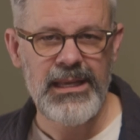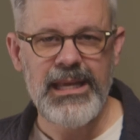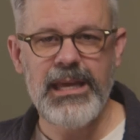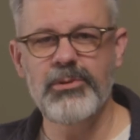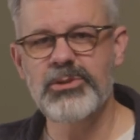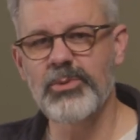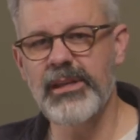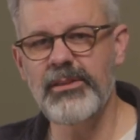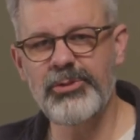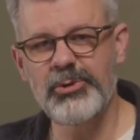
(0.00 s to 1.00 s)
It was
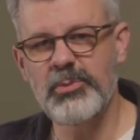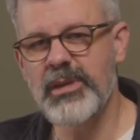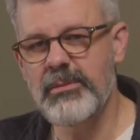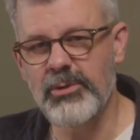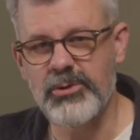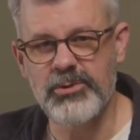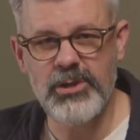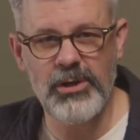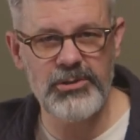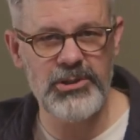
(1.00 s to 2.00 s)
written through people whose
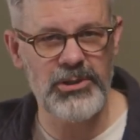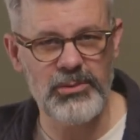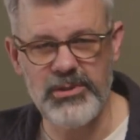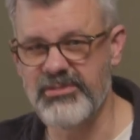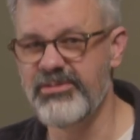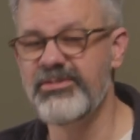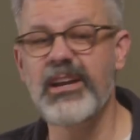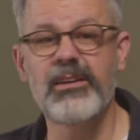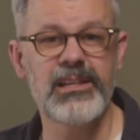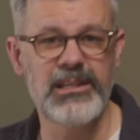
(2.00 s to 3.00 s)
culture was
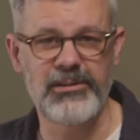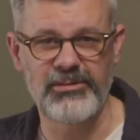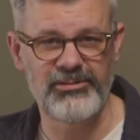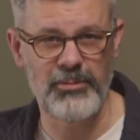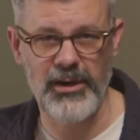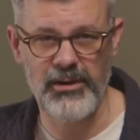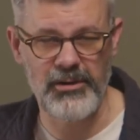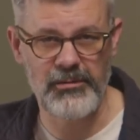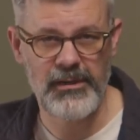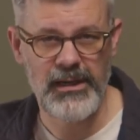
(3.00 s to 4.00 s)
very different from our
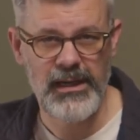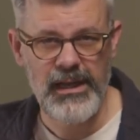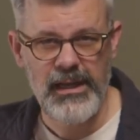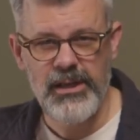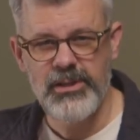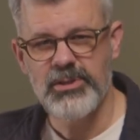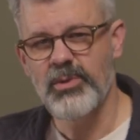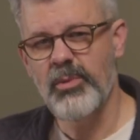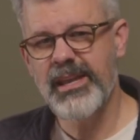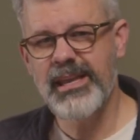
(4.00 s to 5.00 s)
own. So
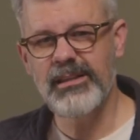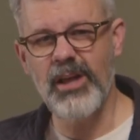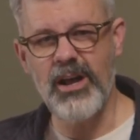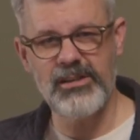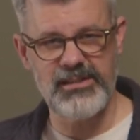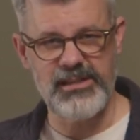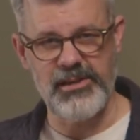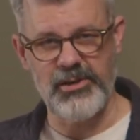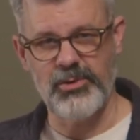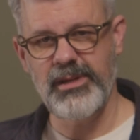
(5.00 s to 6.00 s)
when we get lost
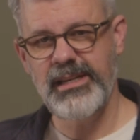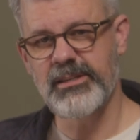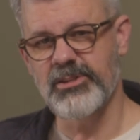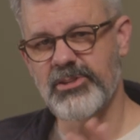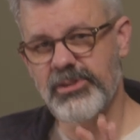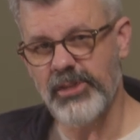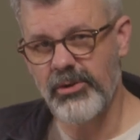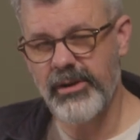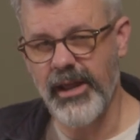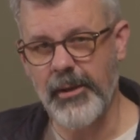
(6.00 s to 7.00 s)
here, we need to
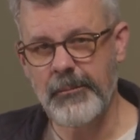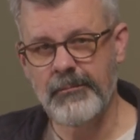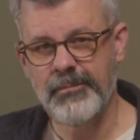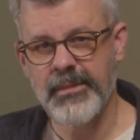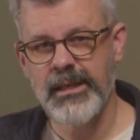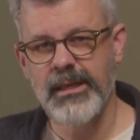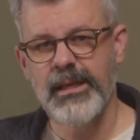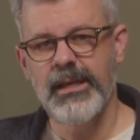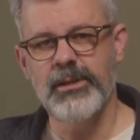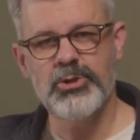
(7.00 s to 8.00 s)
slow down
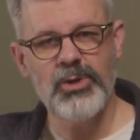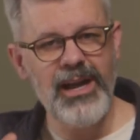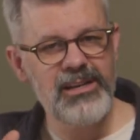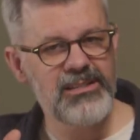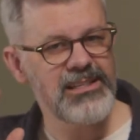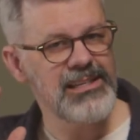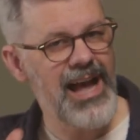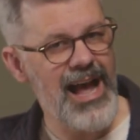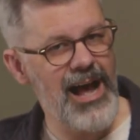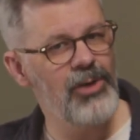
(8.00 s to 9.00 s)
and try to see
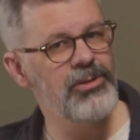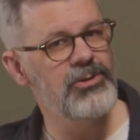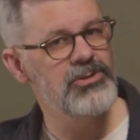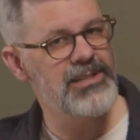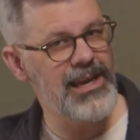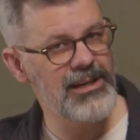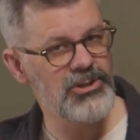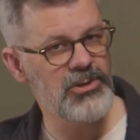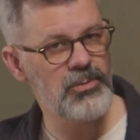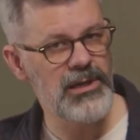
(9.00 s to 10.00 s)
how those
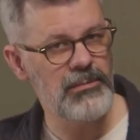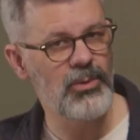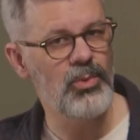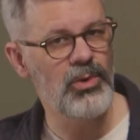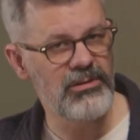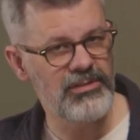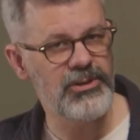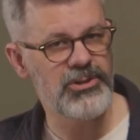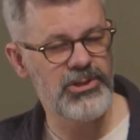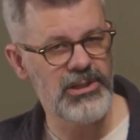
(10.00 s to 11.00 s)
ancient people would have
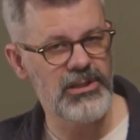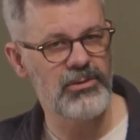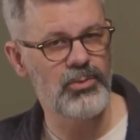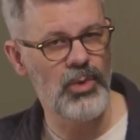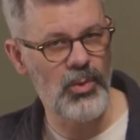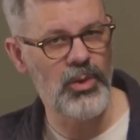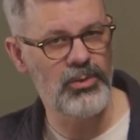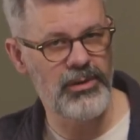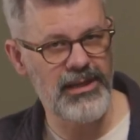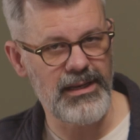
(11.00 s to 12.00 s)
understood what we're
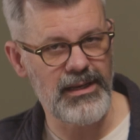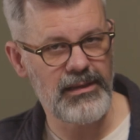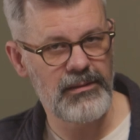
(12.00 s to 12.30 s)
reading.